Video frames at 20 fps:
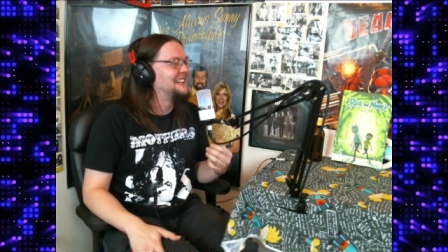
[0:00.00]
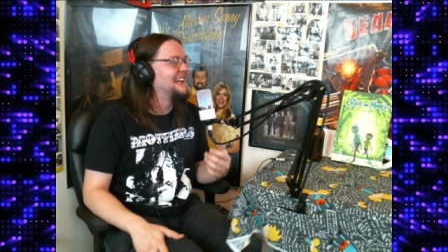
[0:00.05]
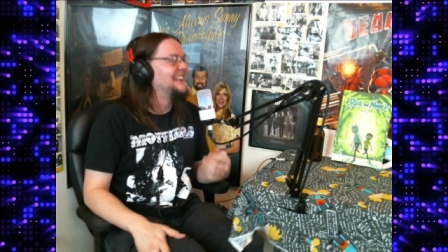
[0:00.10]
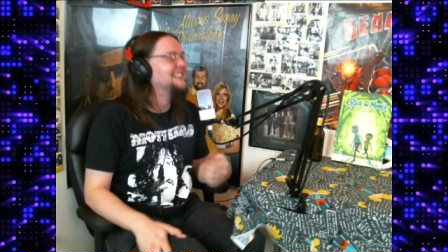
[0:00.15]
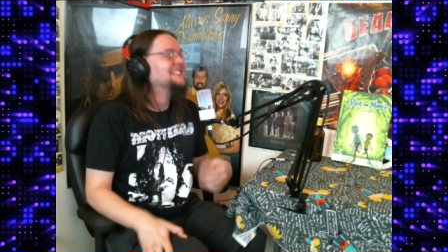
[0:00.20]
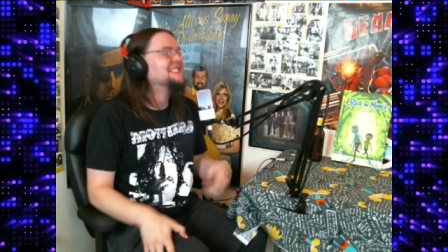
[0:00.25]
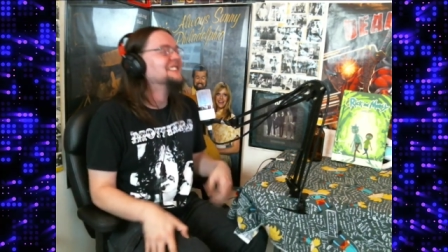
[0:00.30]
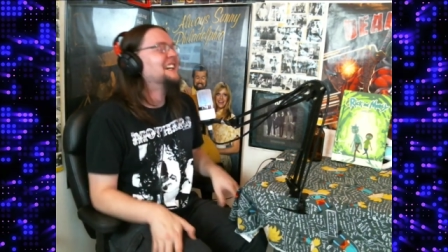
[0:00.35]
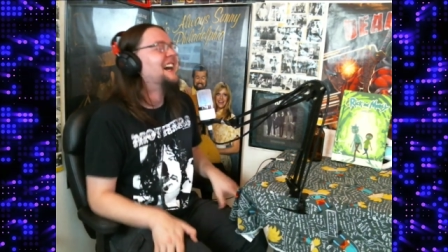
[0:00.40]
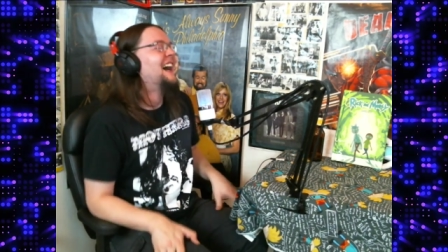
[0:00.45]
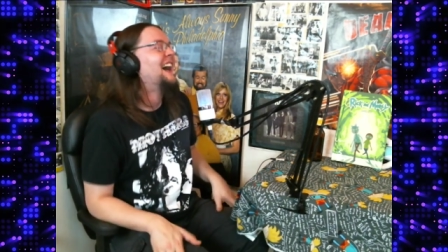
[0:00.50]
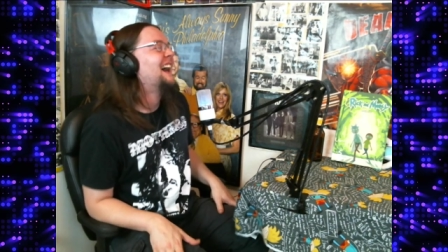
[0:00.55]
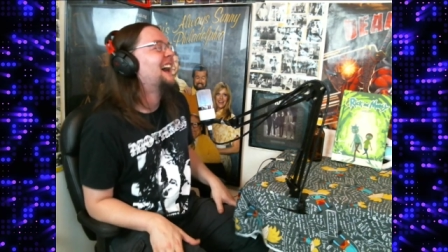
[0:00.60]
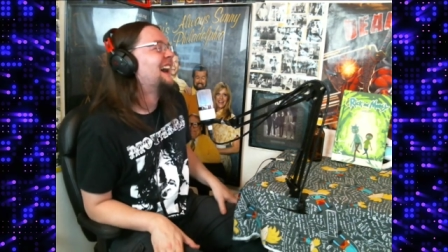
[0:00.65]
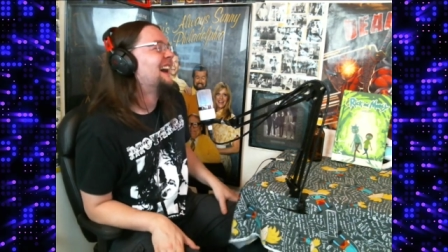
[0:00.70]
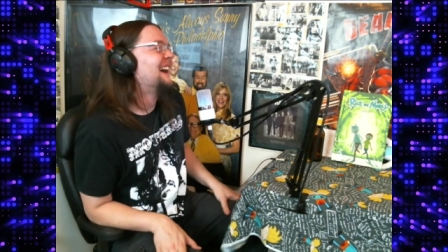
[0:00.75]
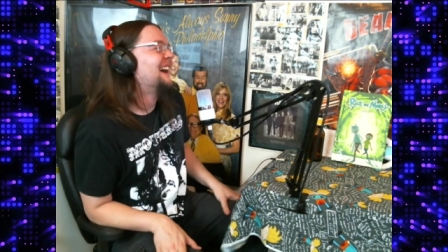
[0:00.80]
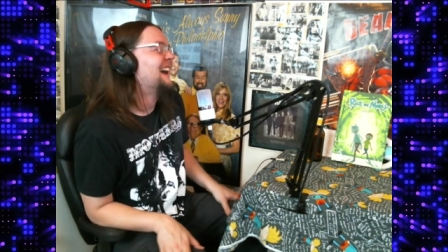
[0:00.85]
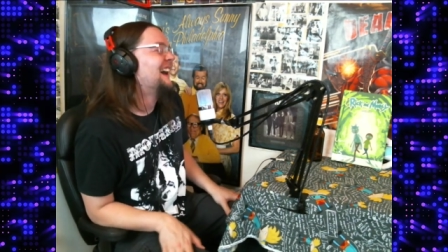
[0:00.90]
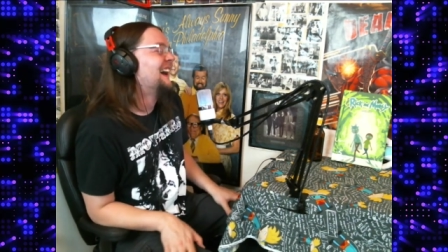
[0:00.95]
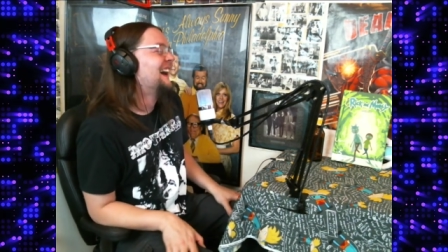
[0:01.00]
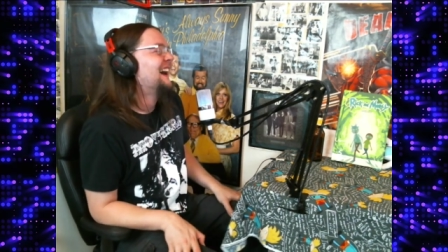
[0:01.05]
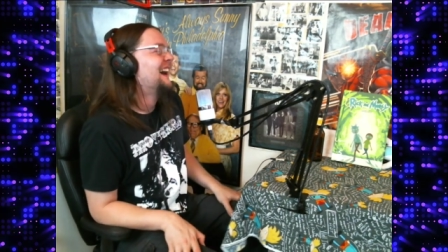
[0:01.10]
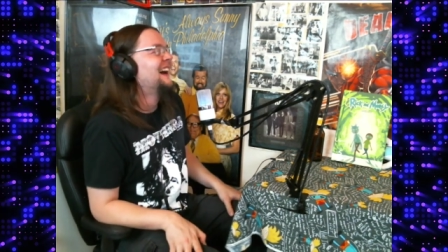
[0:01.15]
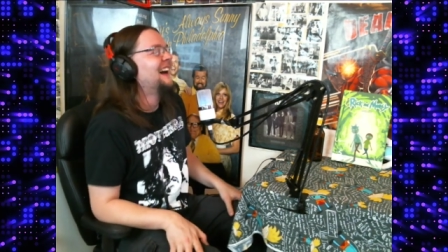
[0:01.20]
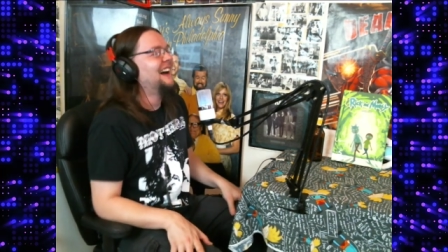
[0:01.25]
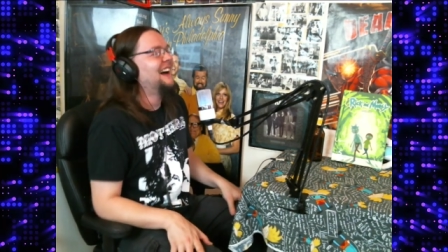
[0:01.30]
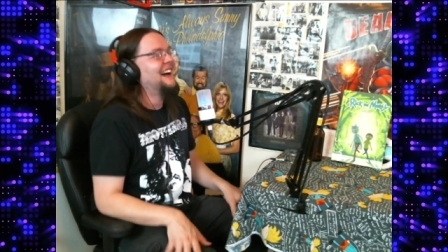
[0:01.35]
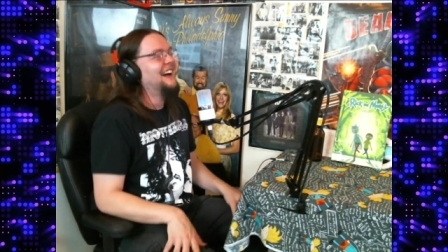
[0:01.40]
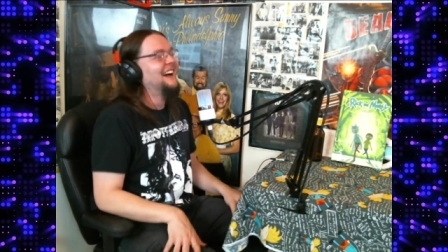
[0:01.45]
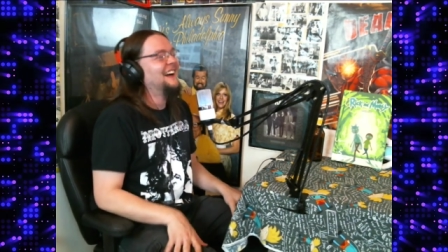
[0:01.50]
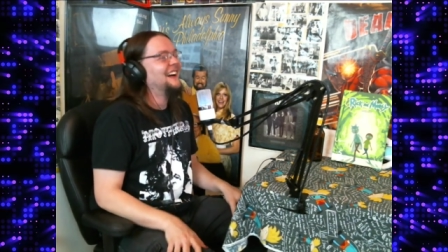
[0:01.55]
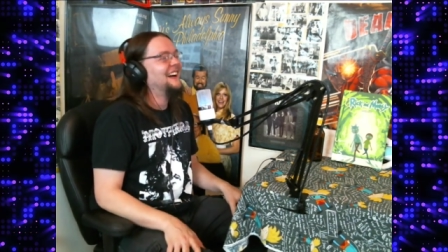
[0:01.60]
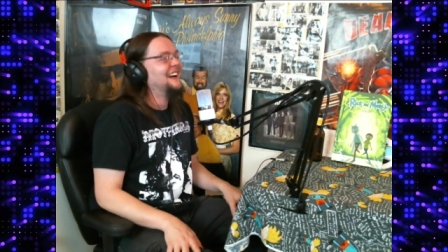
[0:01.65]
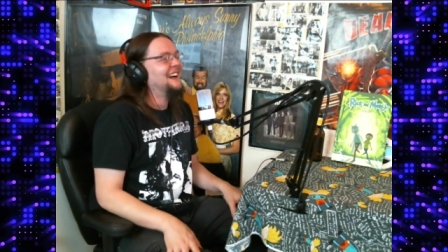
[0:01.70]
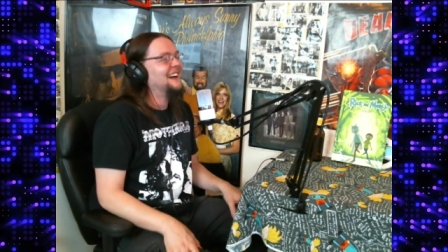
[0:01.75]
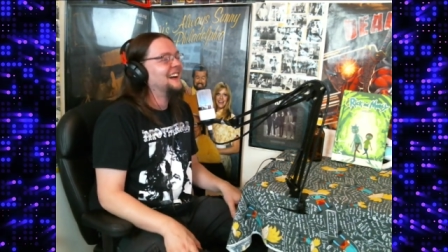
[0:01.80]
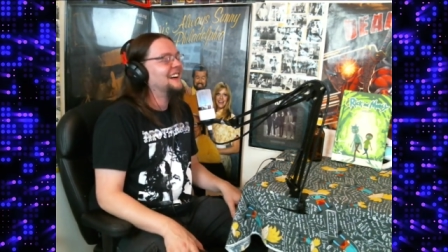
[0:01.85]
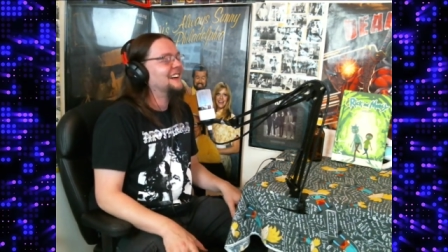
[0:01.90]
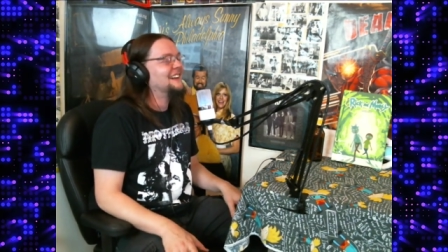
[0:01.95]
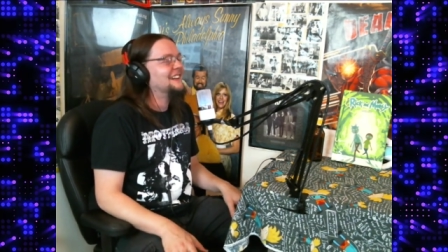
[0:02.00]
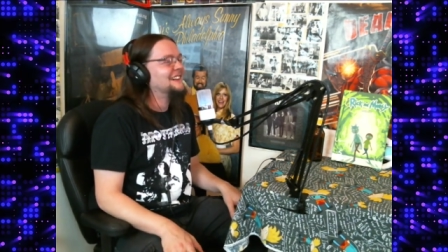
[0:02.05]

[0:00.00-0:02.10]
Exactly. You want to be picked up in a generic car,